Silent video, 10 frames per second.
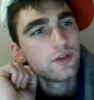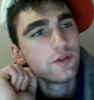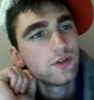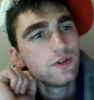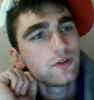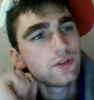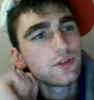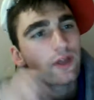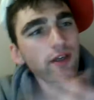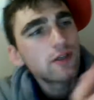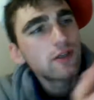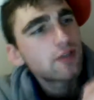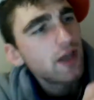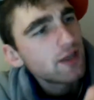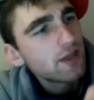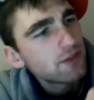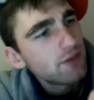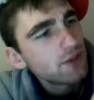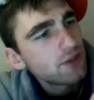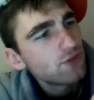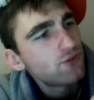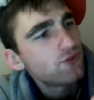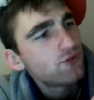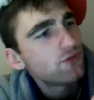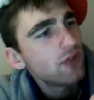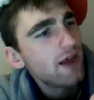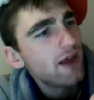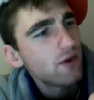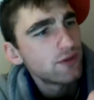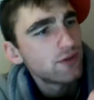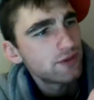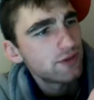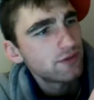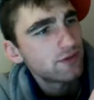it looks like it contains a bunch of flowers,